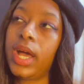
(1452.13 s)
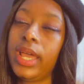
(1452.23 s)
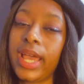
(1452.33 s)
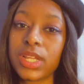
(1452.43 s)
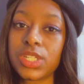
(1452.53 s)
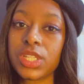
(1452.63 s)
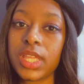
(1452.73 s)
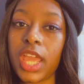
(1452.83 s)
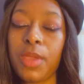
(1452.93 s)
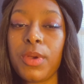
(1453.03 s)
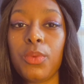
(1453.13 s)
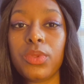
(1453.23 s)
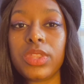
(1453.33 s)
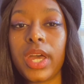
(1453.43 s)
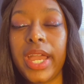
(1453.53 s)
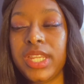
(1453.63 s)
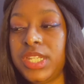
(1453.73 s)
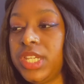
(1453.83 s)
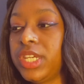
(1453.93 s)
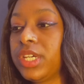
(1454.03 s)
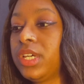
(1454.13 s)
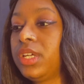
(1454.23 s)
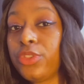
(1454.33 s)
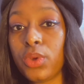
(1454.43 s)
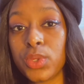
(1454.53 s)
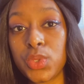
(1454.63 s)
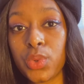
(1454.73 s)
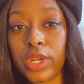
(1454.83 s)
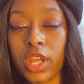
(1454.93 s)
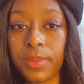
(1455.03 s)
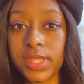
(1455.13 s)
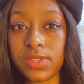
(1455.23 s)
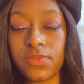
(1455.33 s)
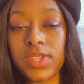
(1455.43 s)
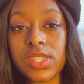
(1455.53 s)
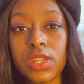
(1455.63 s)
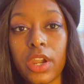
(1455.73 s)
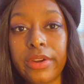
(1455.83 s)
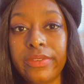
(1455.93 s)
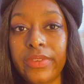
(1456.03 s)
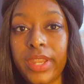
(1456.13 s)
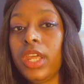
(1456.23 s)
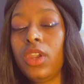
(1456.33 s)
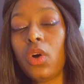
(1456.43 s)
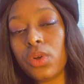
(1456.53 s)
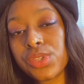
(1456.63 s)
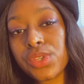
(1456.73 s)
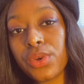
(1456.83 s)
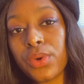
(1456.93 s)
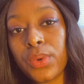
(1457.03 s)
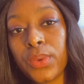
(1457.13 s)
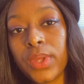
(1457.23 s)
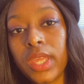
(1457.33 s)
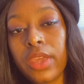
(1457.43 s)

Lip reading: I actually came up with the idea for those who are coming to visit our event can also